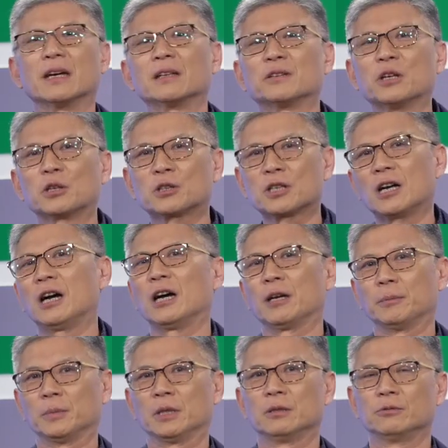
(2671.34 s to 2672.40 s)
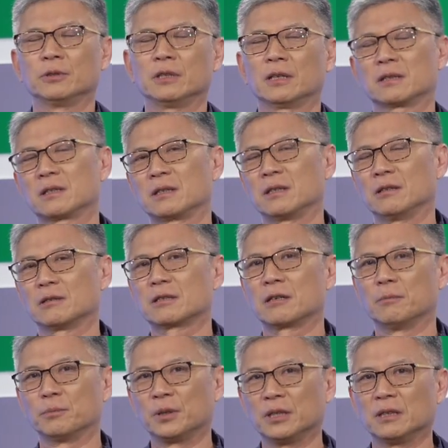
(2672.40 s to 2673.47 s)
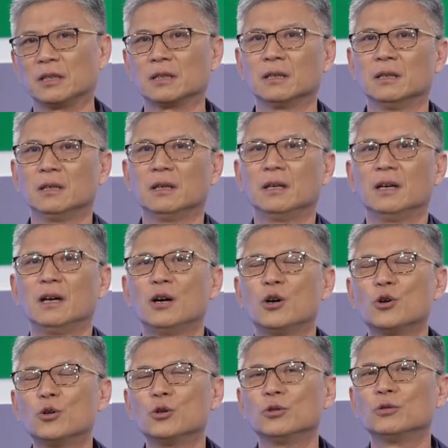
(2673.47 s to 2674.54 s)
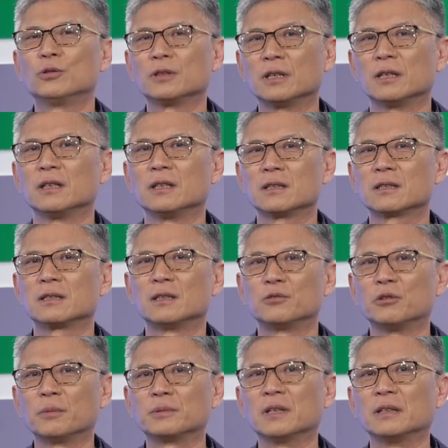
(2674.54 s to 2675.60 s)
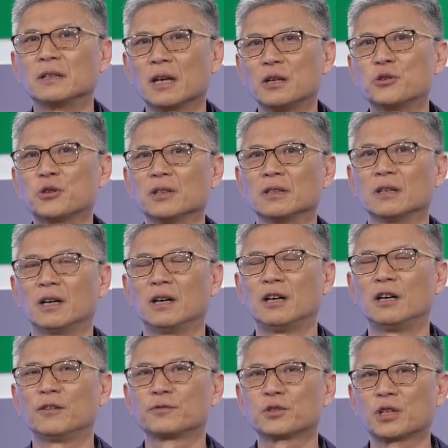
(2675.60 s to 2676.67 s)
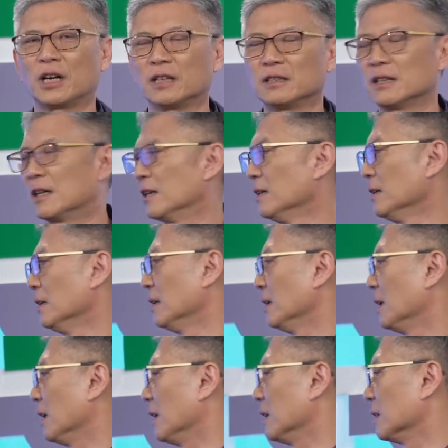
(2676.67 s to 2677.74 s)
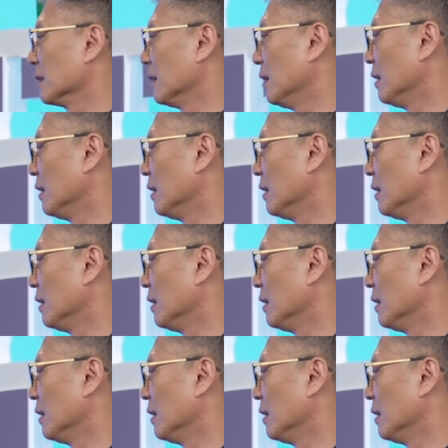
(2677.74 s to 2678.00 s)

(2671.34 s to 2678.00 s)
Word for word: at that time, we are still competing who is the representation of China. And